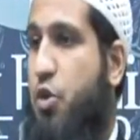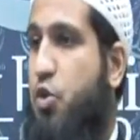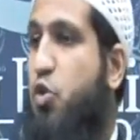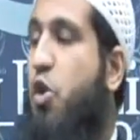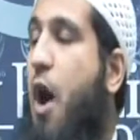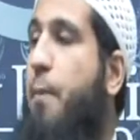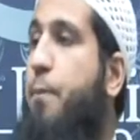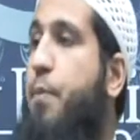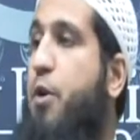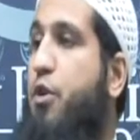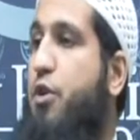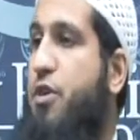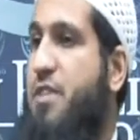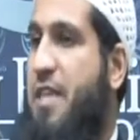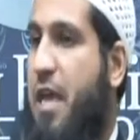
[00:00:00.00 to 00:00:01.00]
do not put
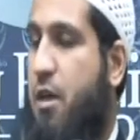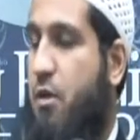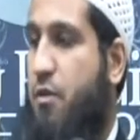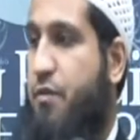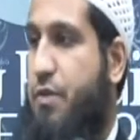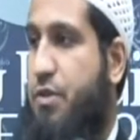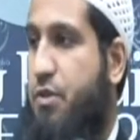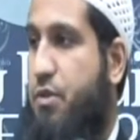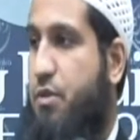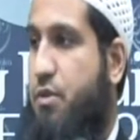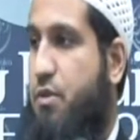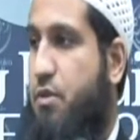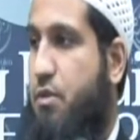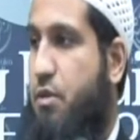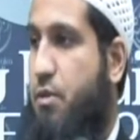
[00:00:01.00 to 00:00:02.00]
yourselves
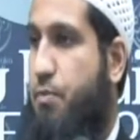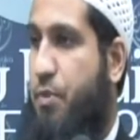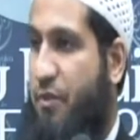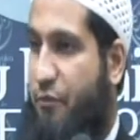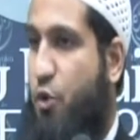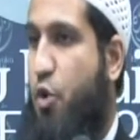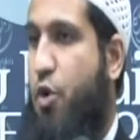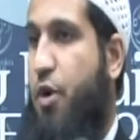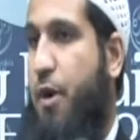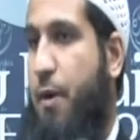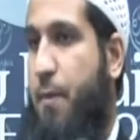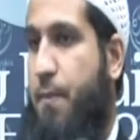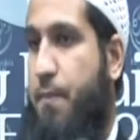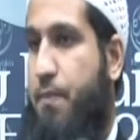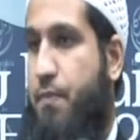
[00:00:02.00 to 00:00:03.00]
before
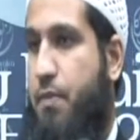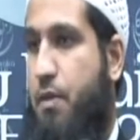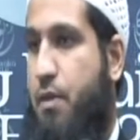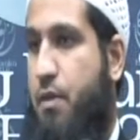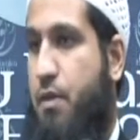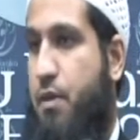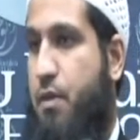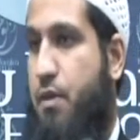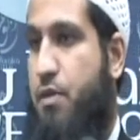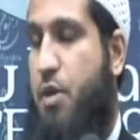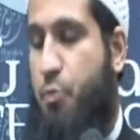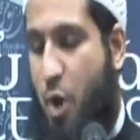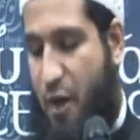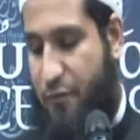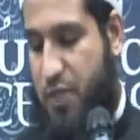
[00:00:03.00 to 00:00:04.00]

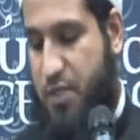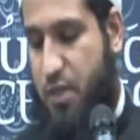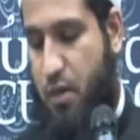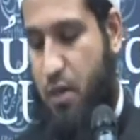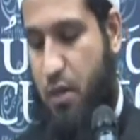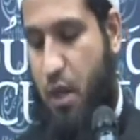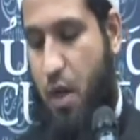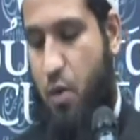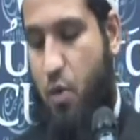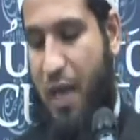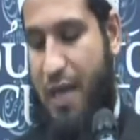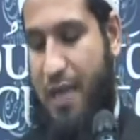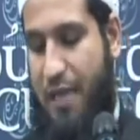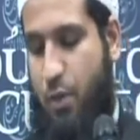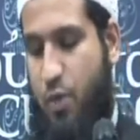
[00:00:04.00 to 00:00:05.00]
the Prophet sallallahu
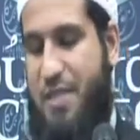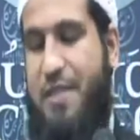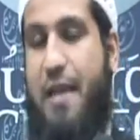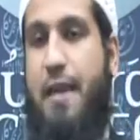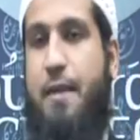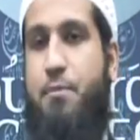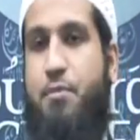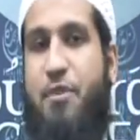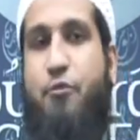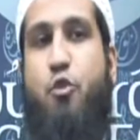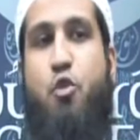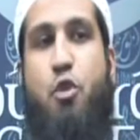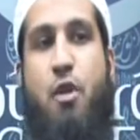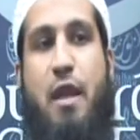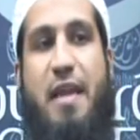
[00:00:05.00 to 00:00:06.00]
alayhi wa sallam,
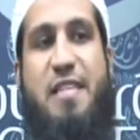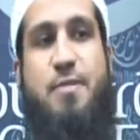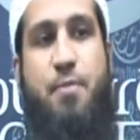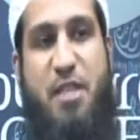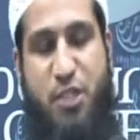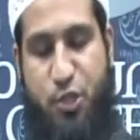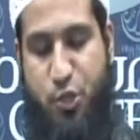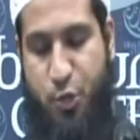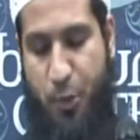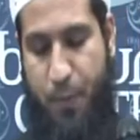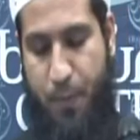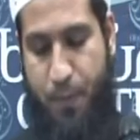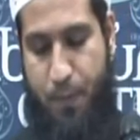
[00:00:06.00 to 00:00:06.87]
before his messenger.